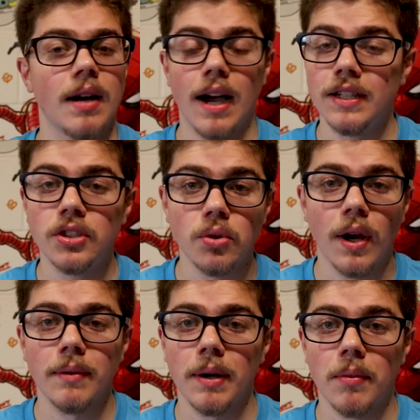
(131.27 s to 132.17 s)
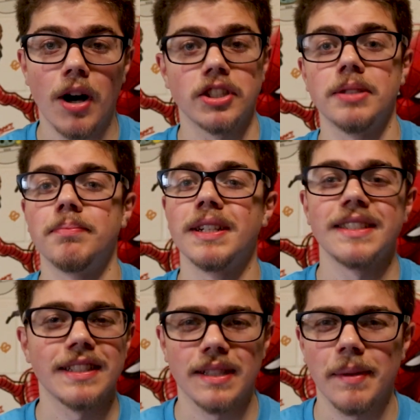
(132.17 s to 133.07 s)
I enjoy it when I watch it, but it's
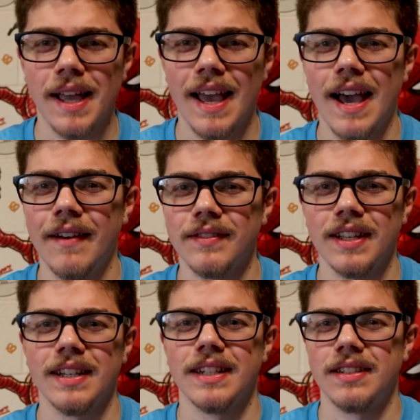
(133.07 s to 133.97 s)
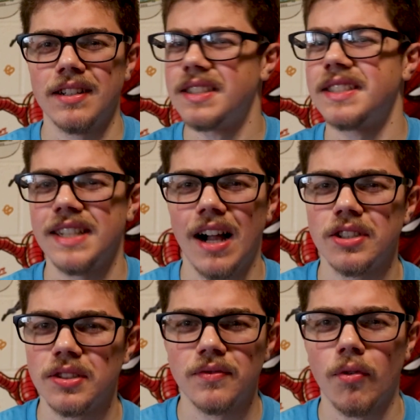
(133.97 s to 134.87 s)
not something I have, like, a ton of
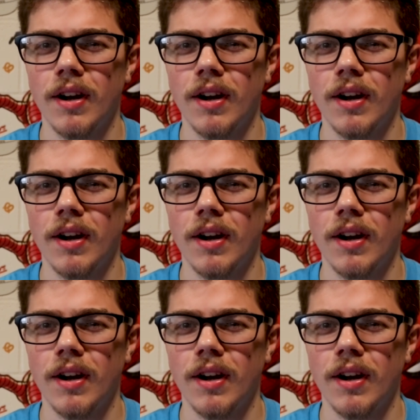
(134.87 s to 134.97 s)
nostalgia for.